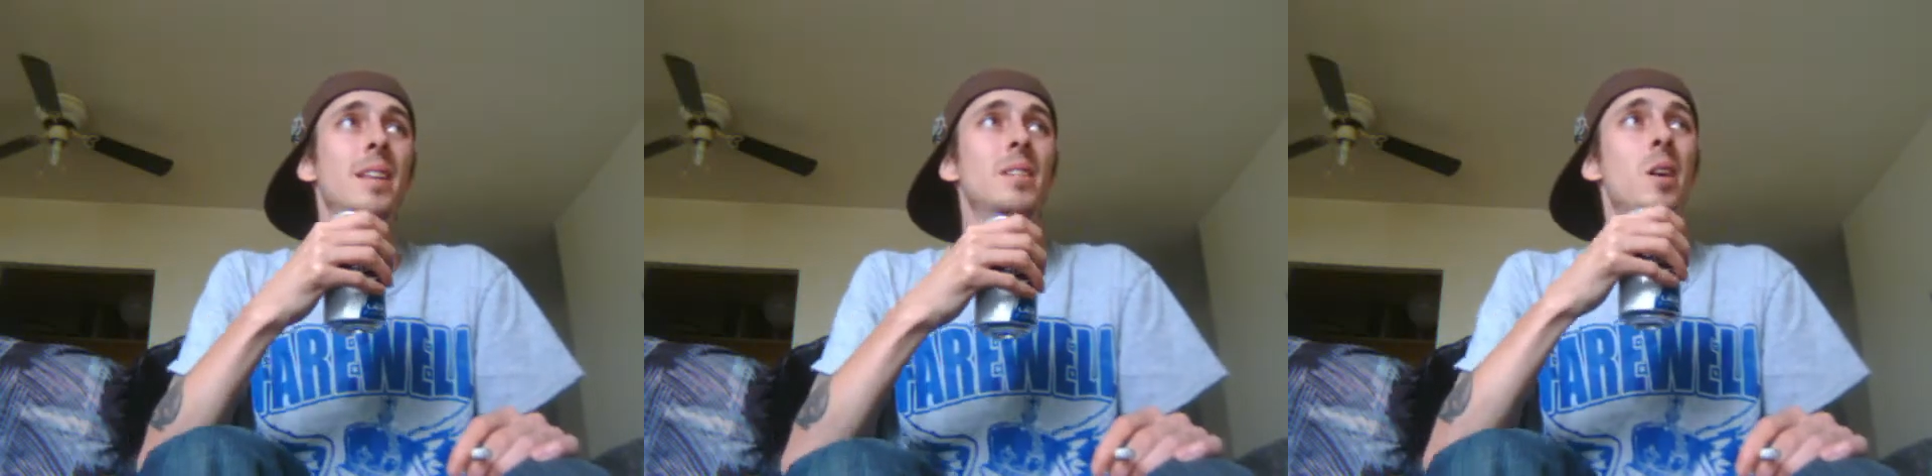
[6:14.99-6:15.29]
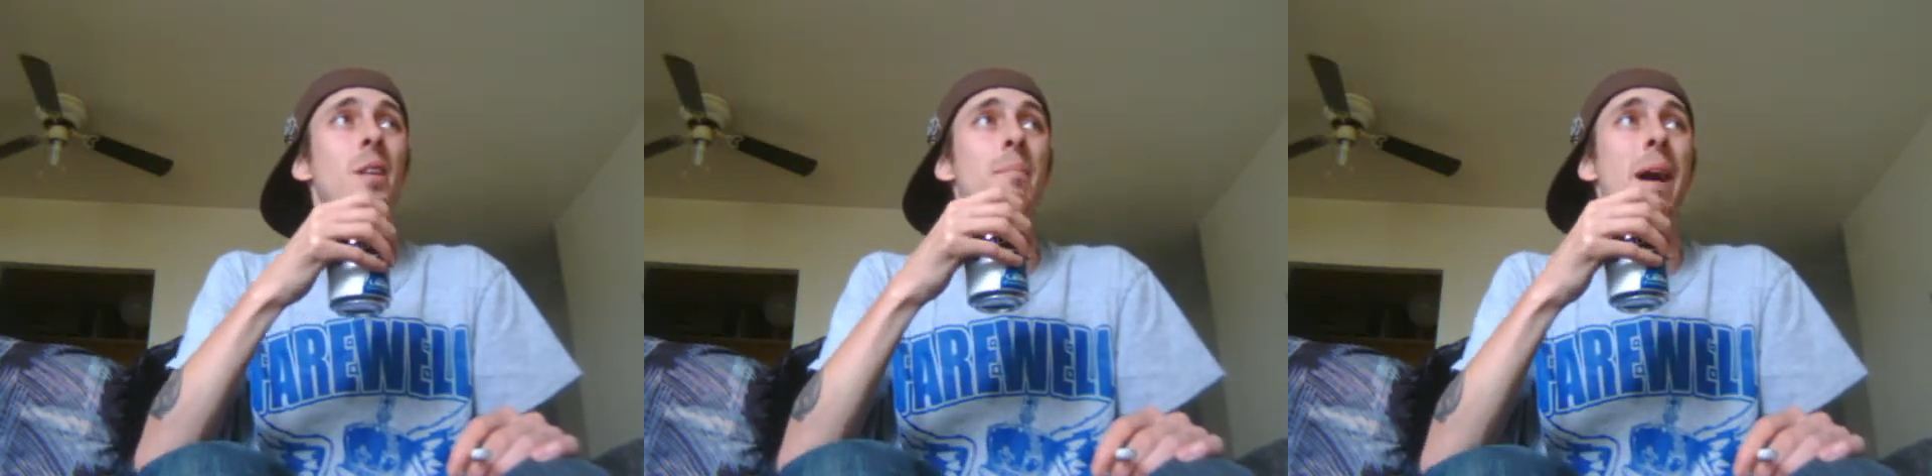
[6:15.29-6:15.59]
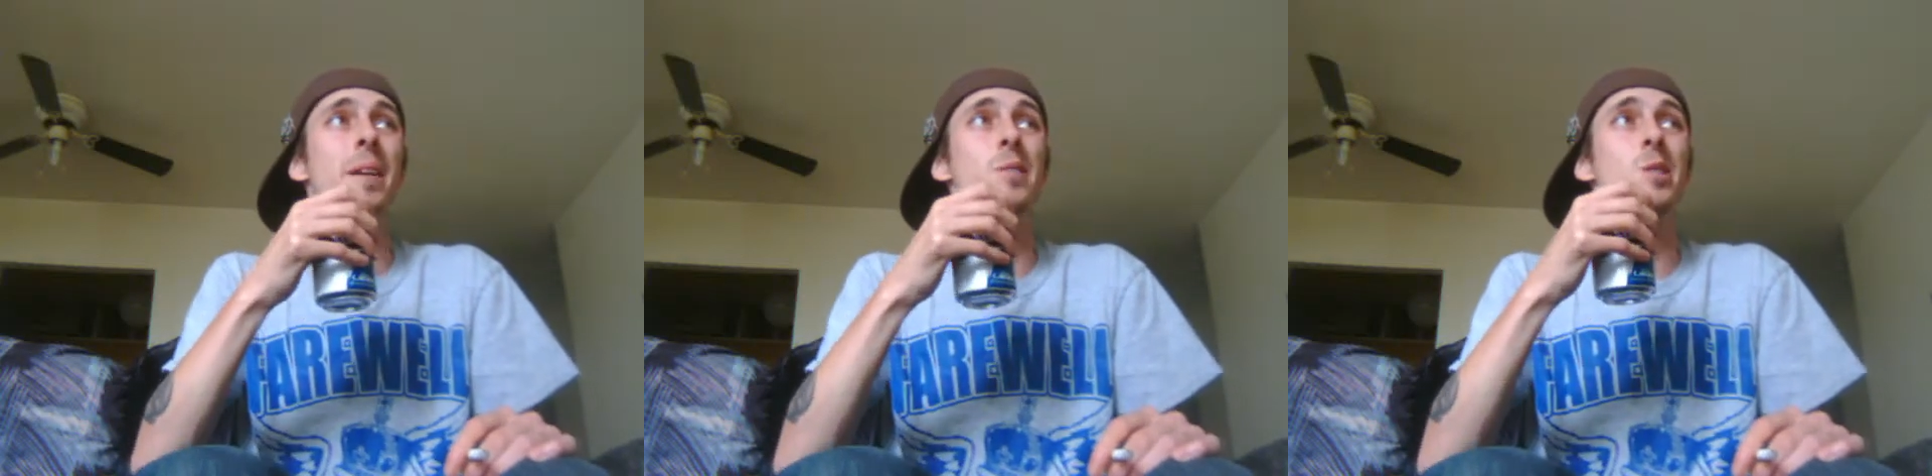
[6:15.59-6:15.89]
It's all that
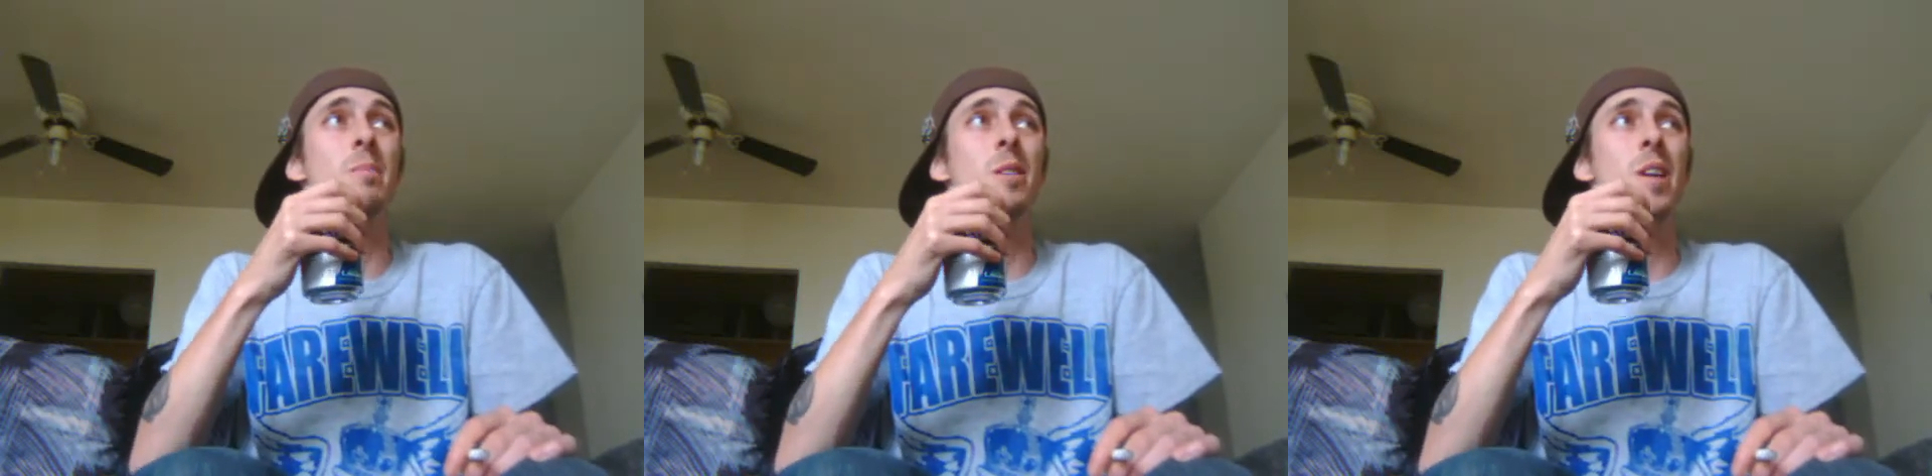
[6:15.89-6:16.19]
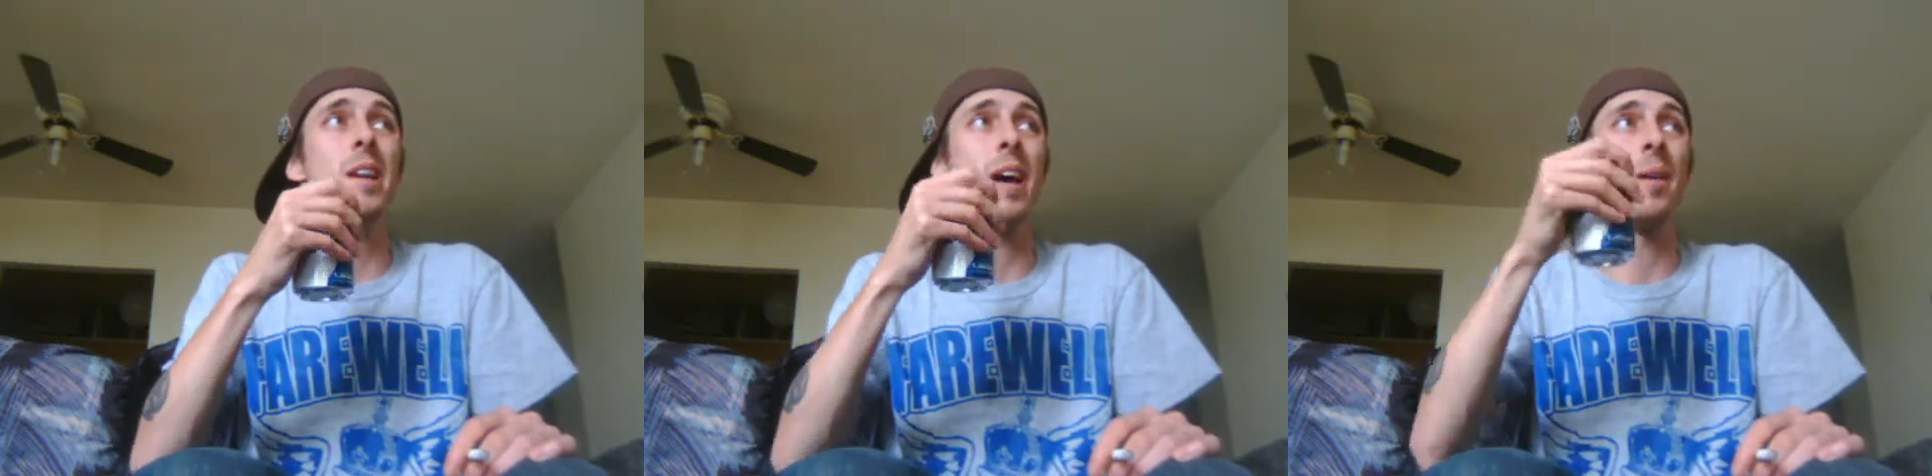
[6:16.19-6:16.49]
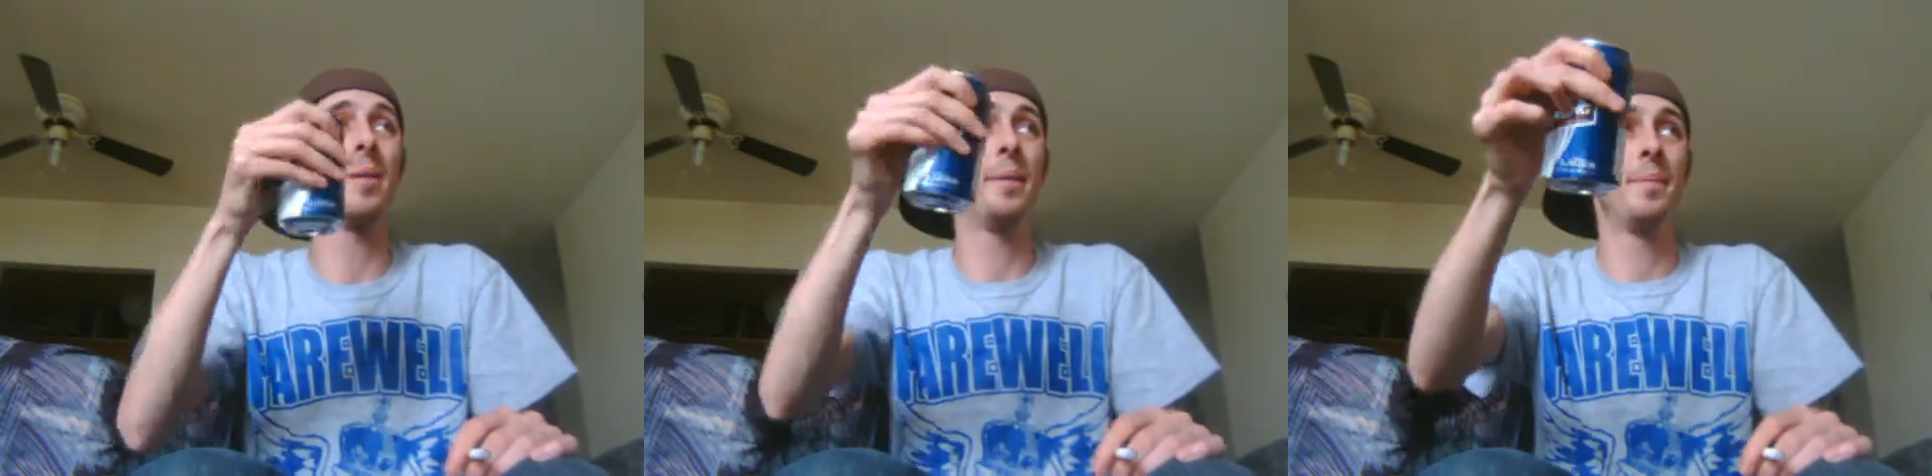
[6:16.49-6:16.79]
matters to me right
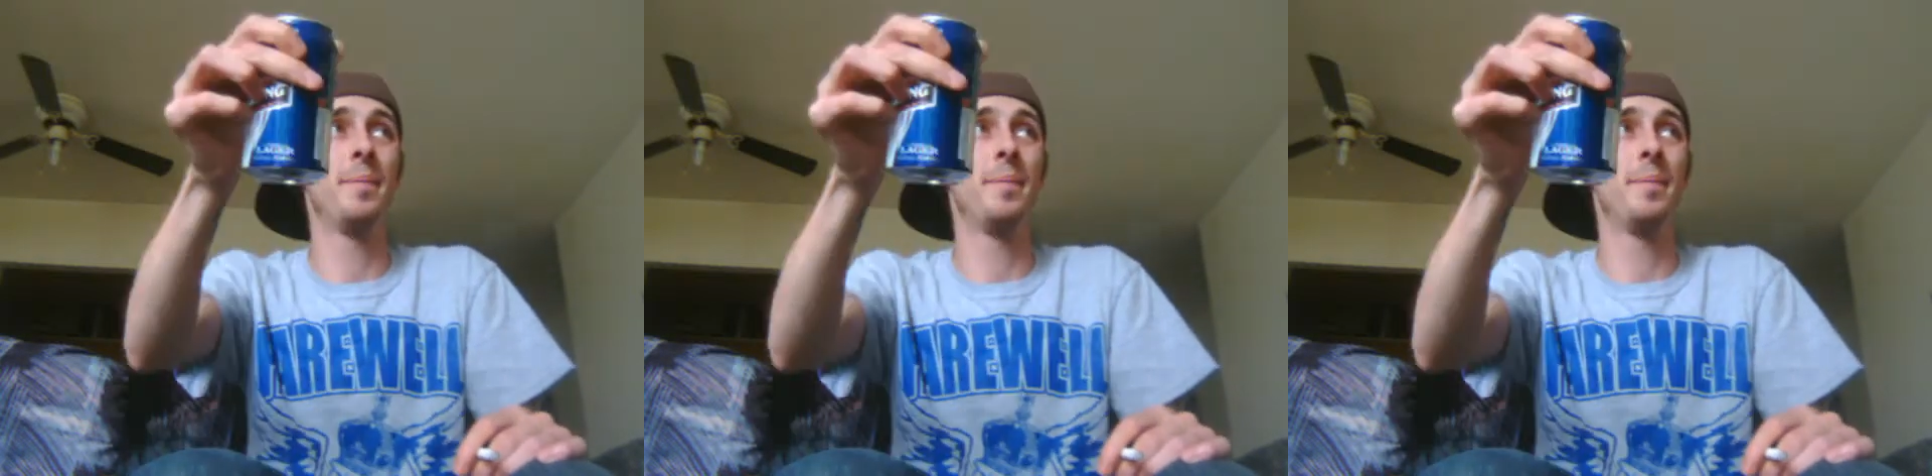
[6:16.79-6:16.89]
now.